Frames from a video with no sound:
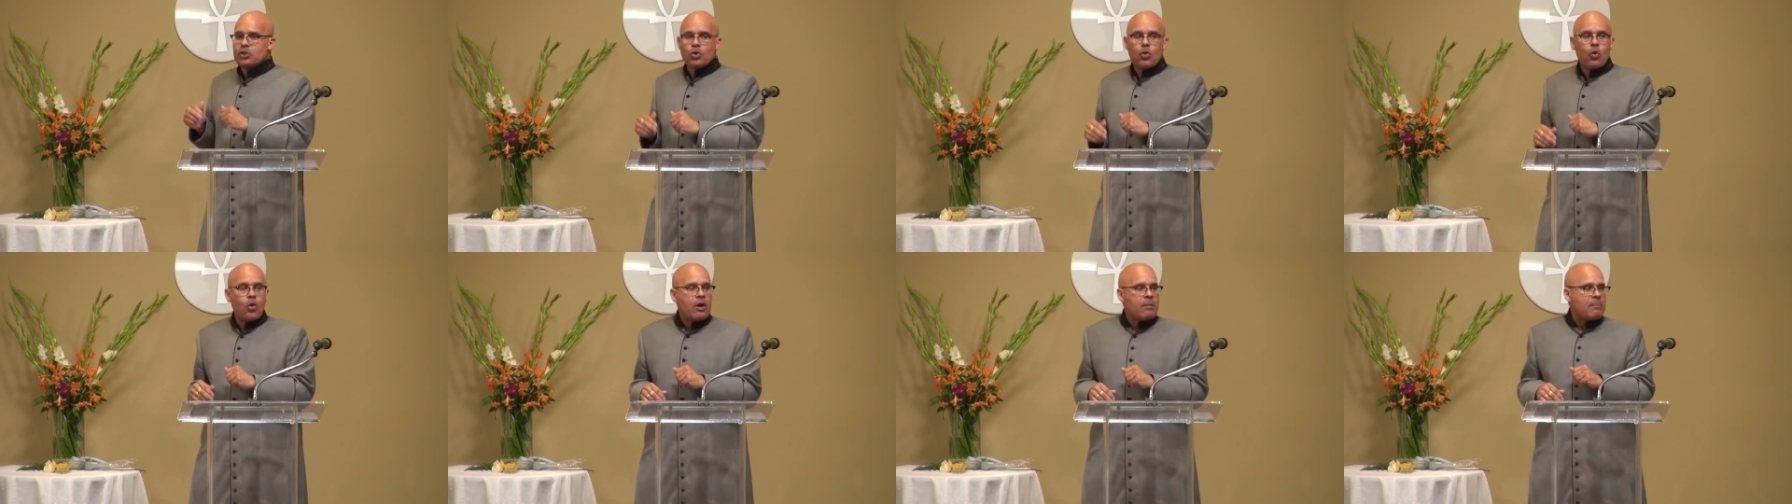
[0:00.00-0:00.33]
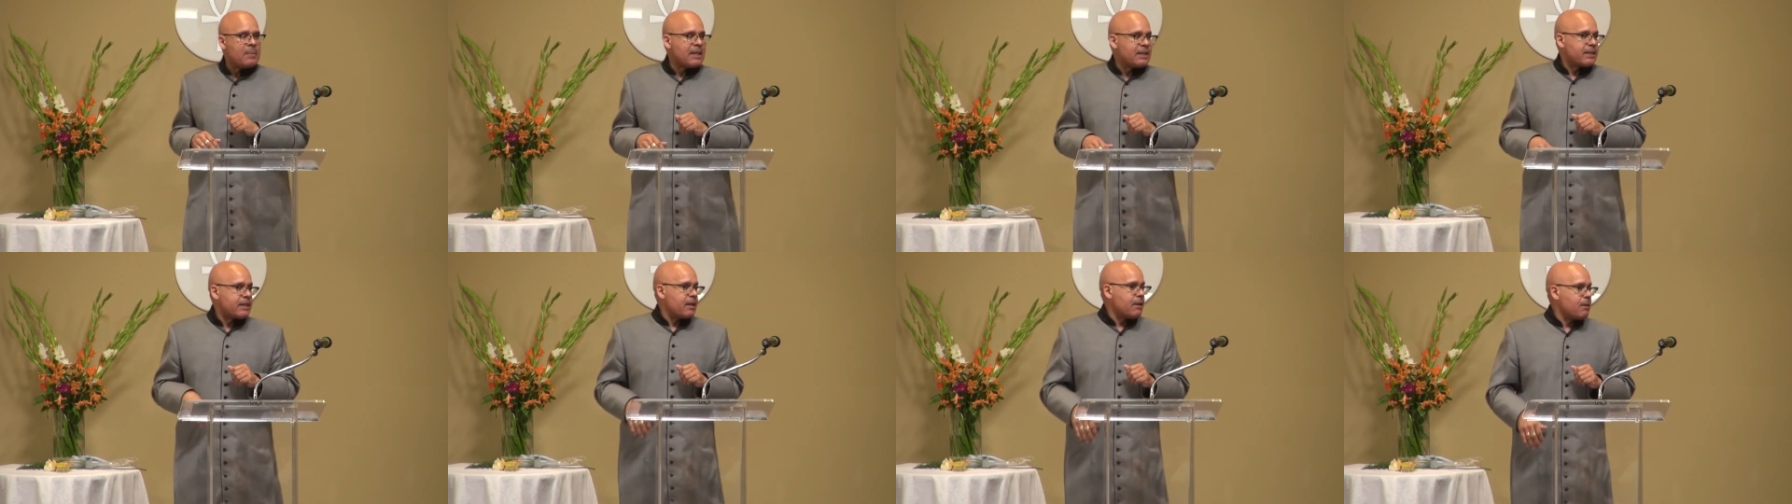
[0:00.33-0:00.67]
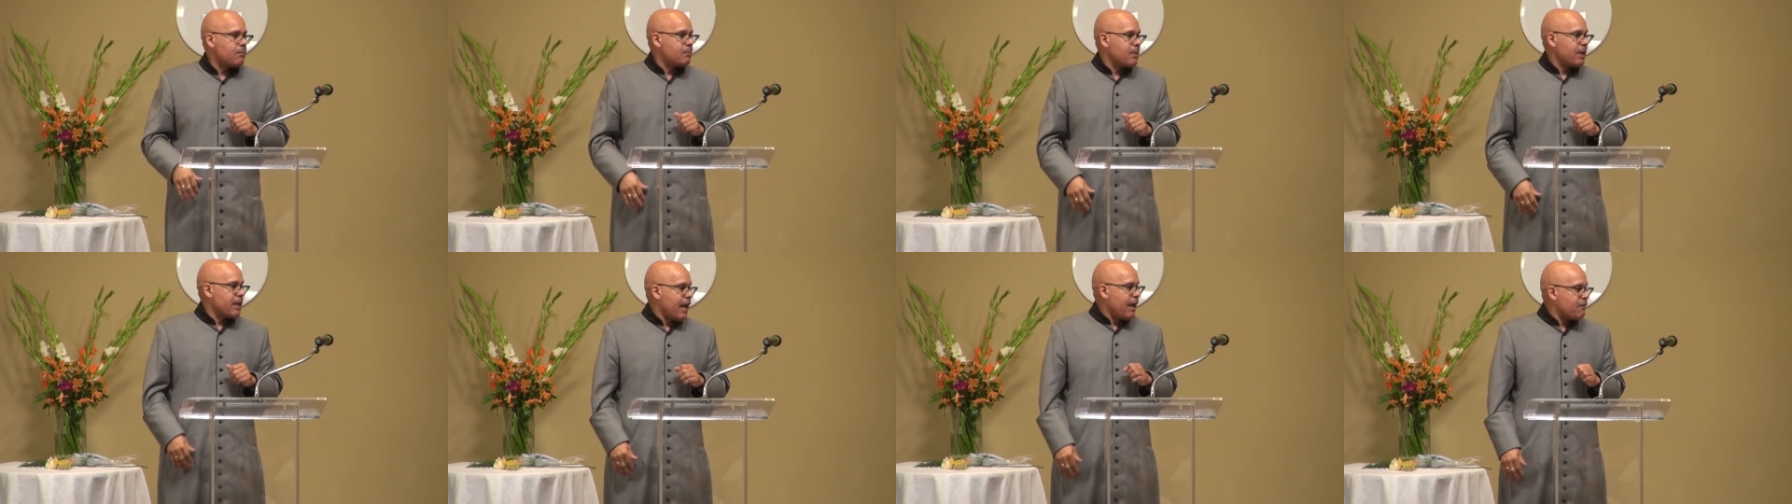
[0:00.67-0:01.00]
torment
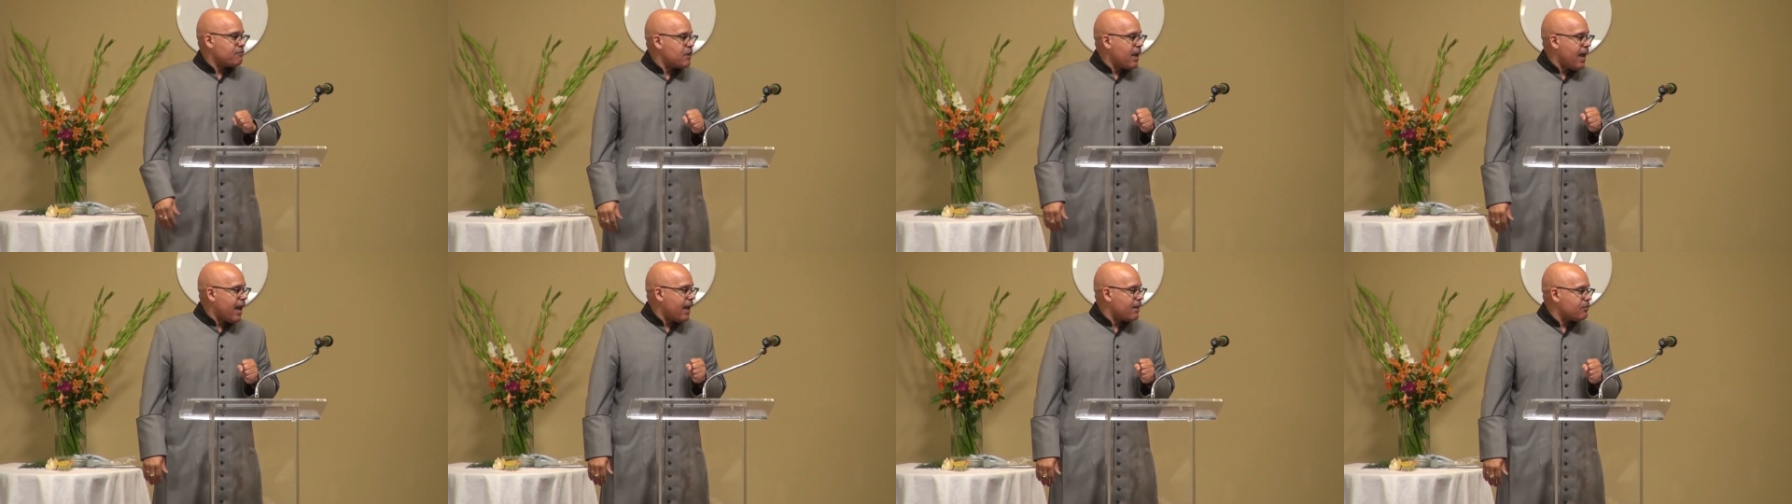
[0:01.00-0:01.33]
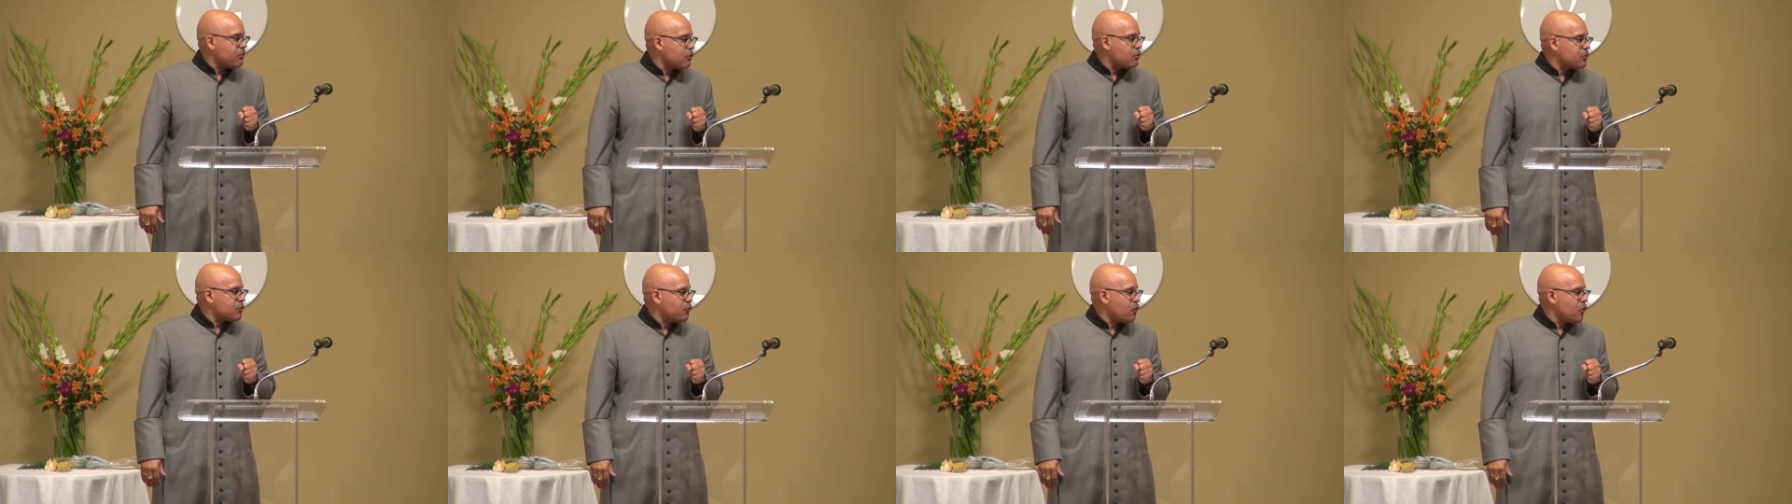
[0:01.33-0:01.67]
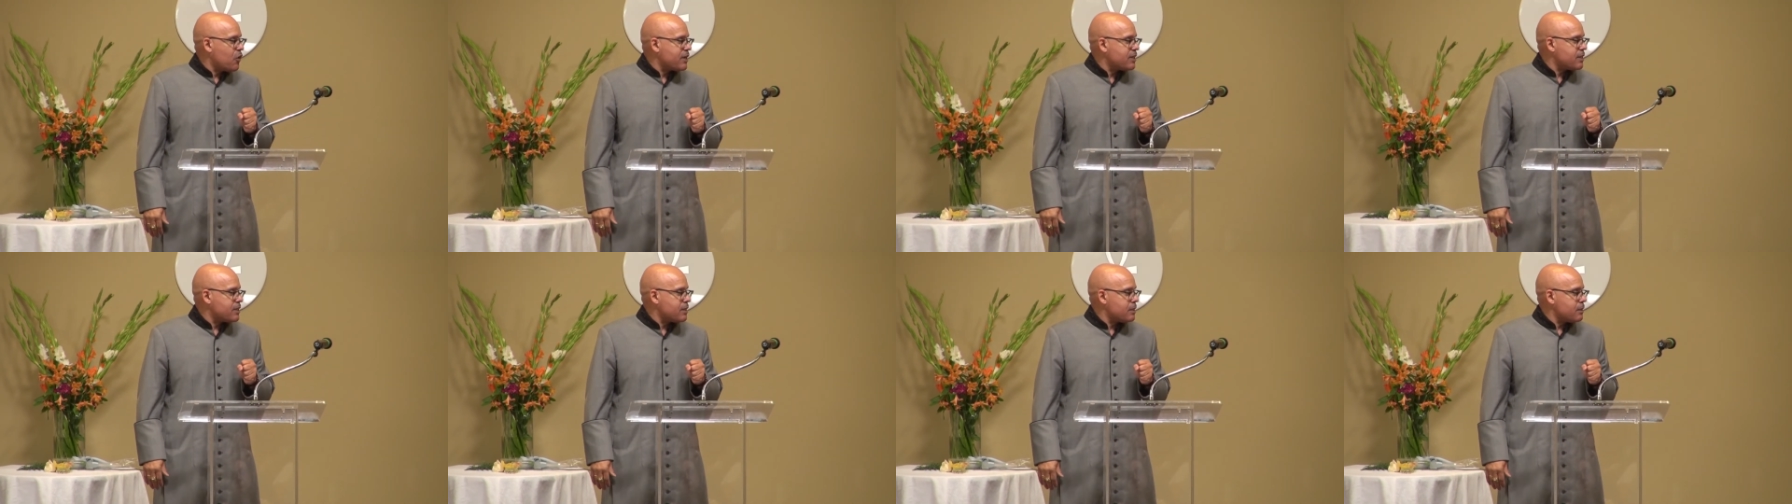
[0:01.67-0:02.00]
them. And have you had those
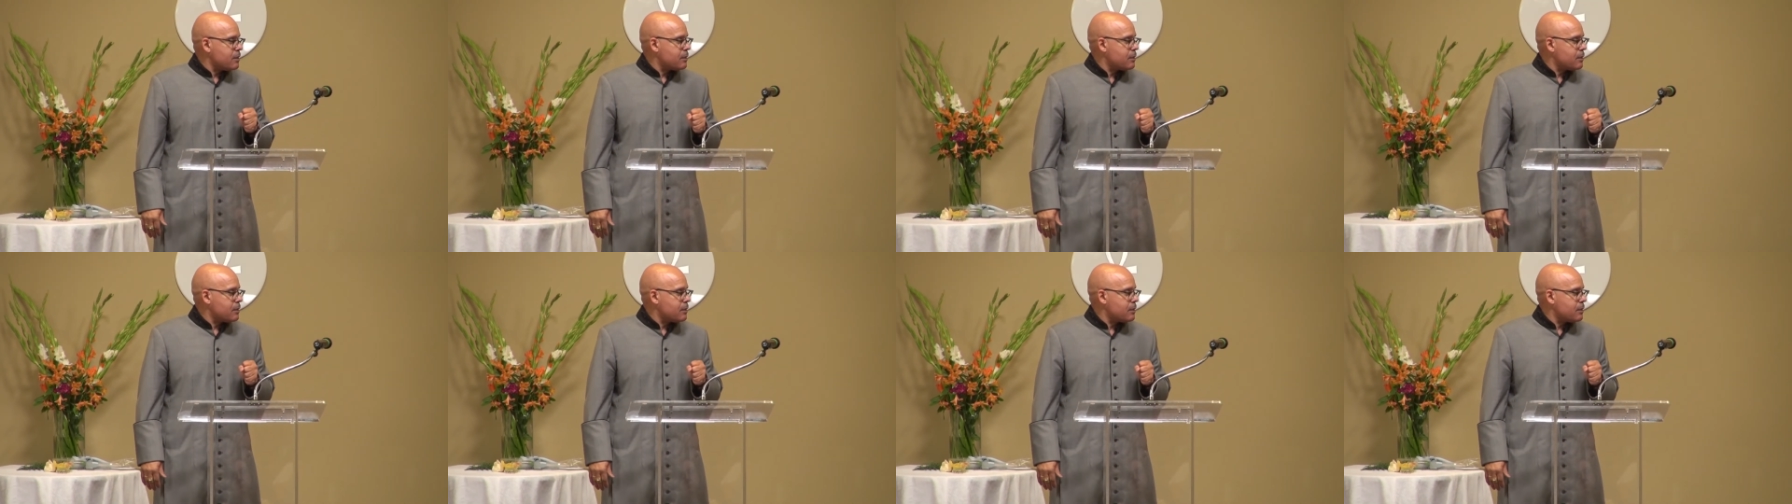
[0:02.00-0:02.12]
voices?